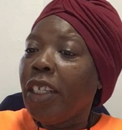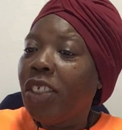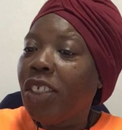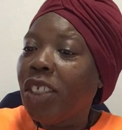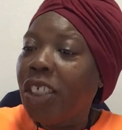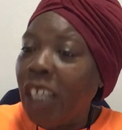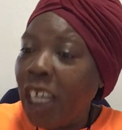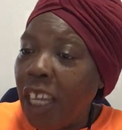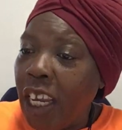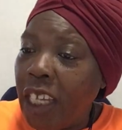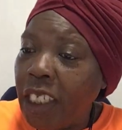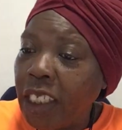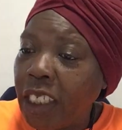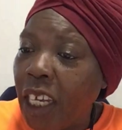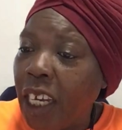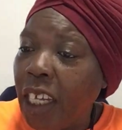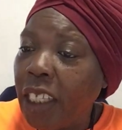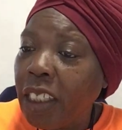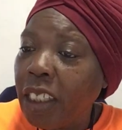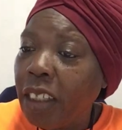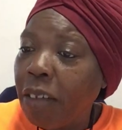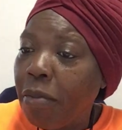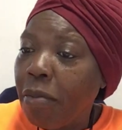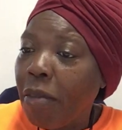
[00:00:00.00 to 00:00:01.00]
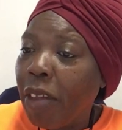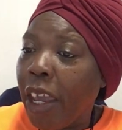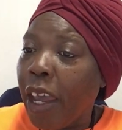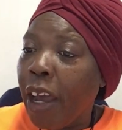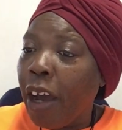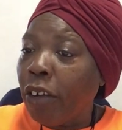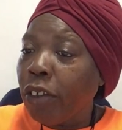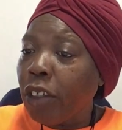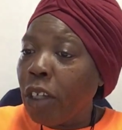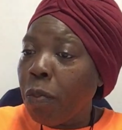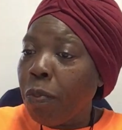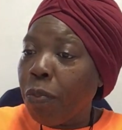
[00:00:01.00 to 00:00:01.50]
Jesus,
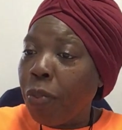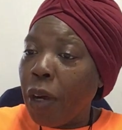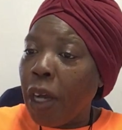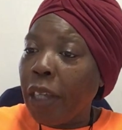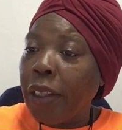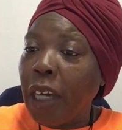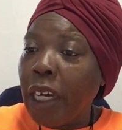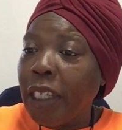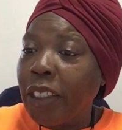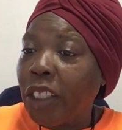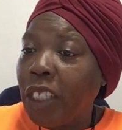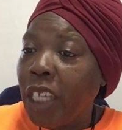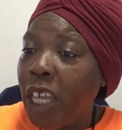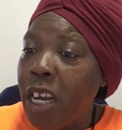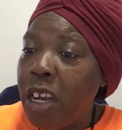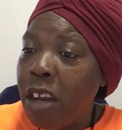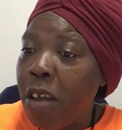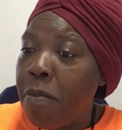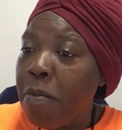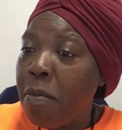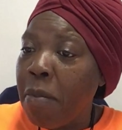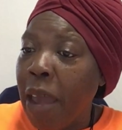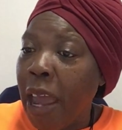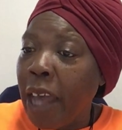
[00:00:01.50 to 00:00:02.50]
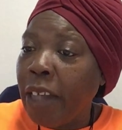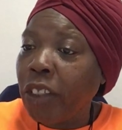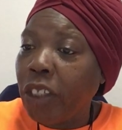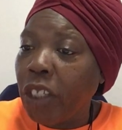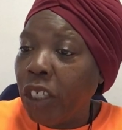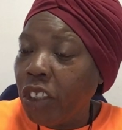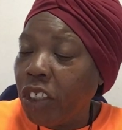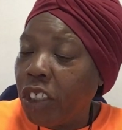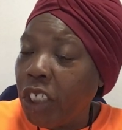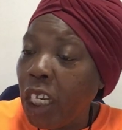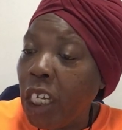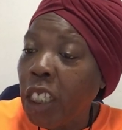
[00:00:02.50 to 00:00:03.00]
elder brother, ascended
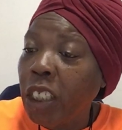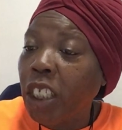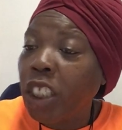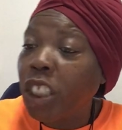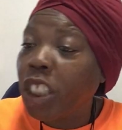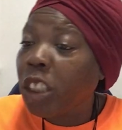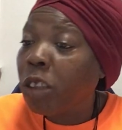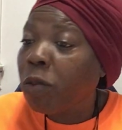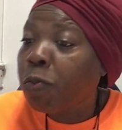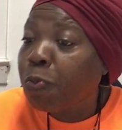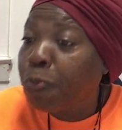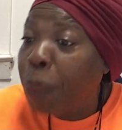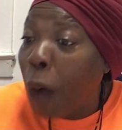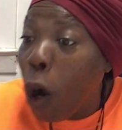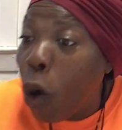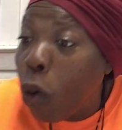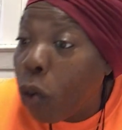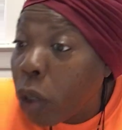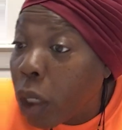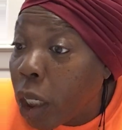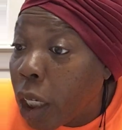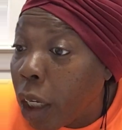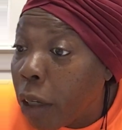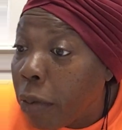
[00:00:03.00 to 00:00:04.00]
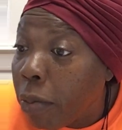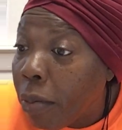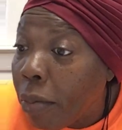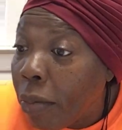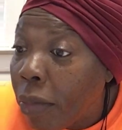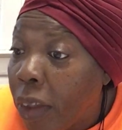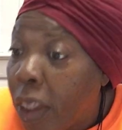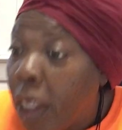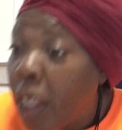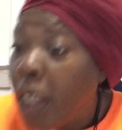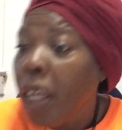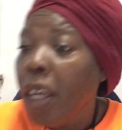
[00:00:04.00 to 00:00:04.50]
master Jesus spoke,
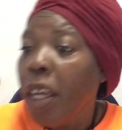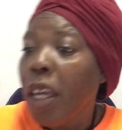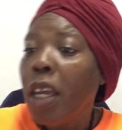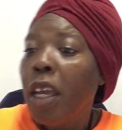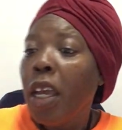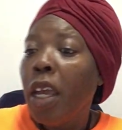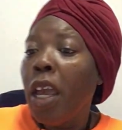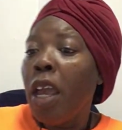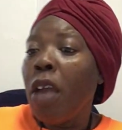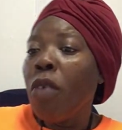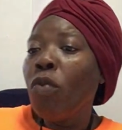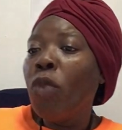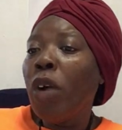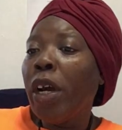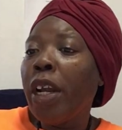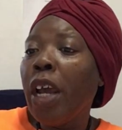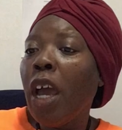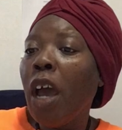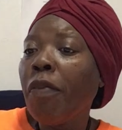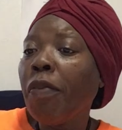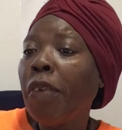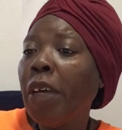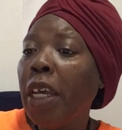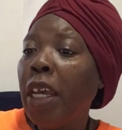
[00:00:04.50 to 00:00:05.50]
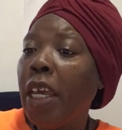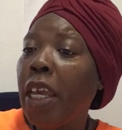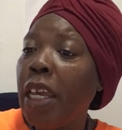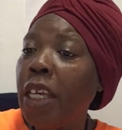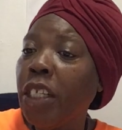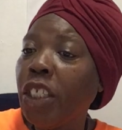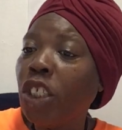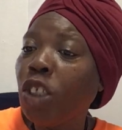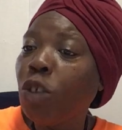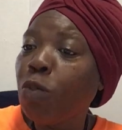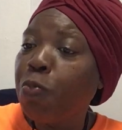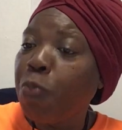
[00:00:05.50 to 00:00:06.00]
and whatever he
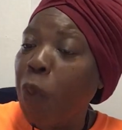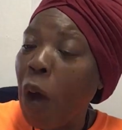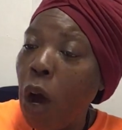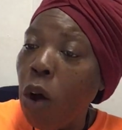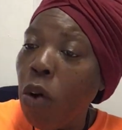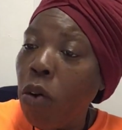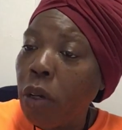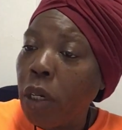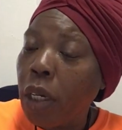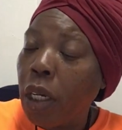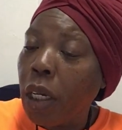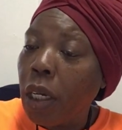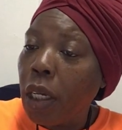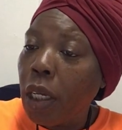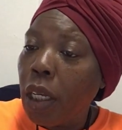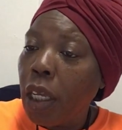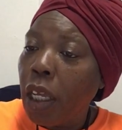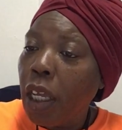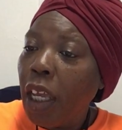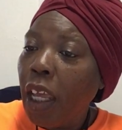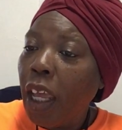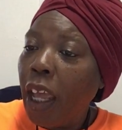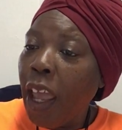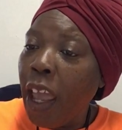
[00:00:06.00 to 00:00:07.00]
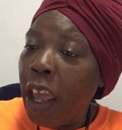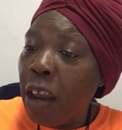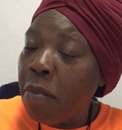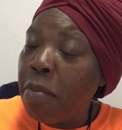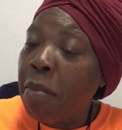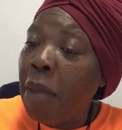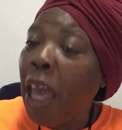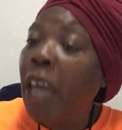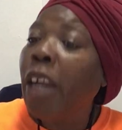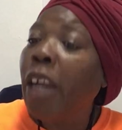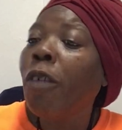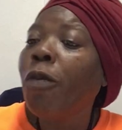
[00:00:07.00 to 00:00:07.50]
spoke, it
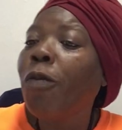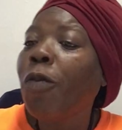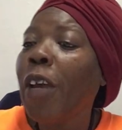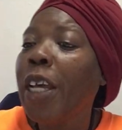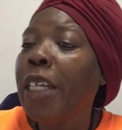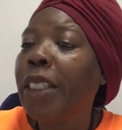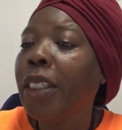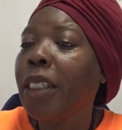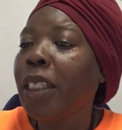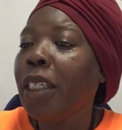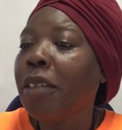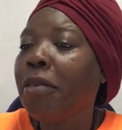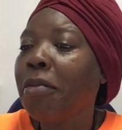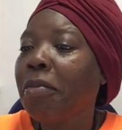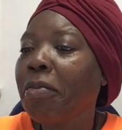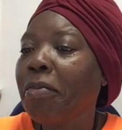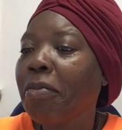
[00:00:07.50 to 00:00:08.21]
manifested.